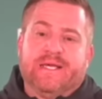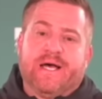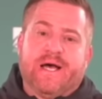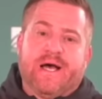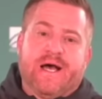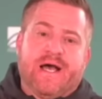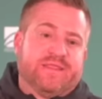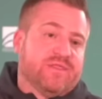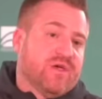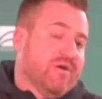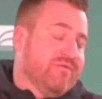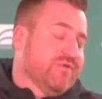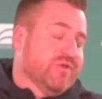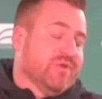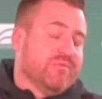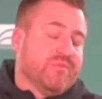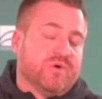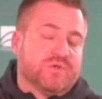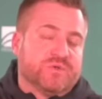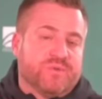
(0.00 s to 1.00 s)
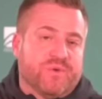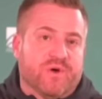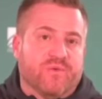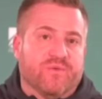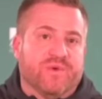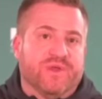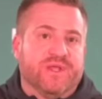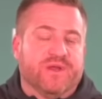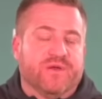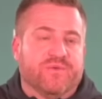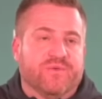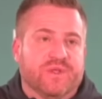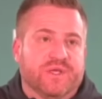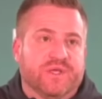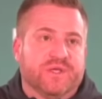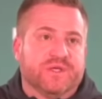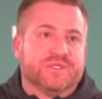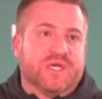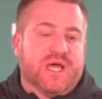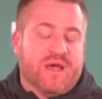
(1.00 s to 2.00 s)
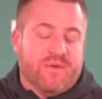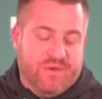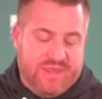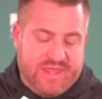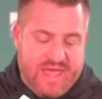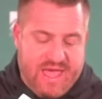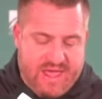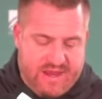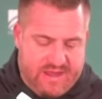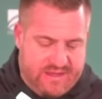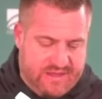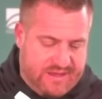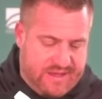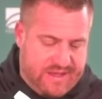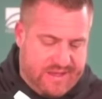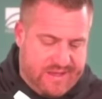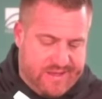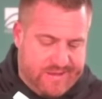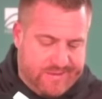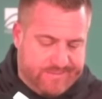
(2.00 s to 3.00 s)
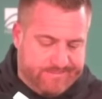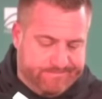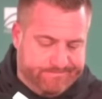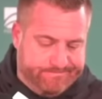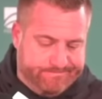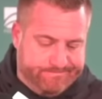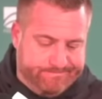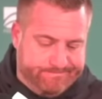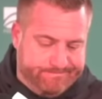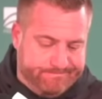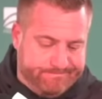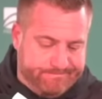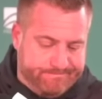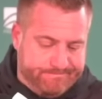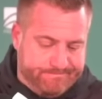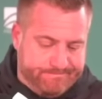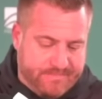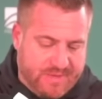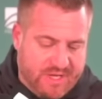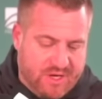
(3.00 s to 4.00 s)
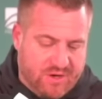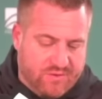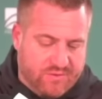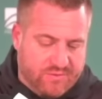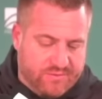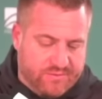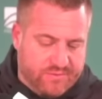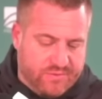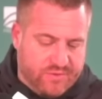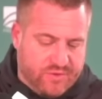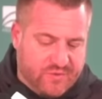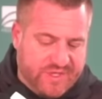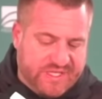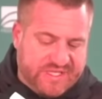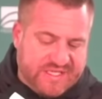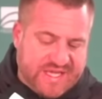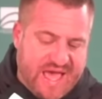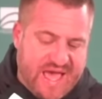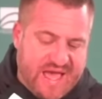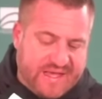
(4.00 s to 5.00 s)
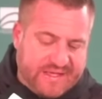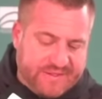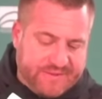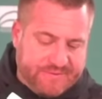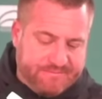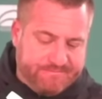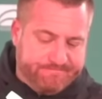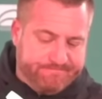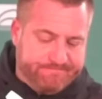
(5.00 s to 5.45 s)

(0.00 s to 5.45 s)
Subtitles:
I thought for the most part we did a really good job with that. You know, 3 sacks.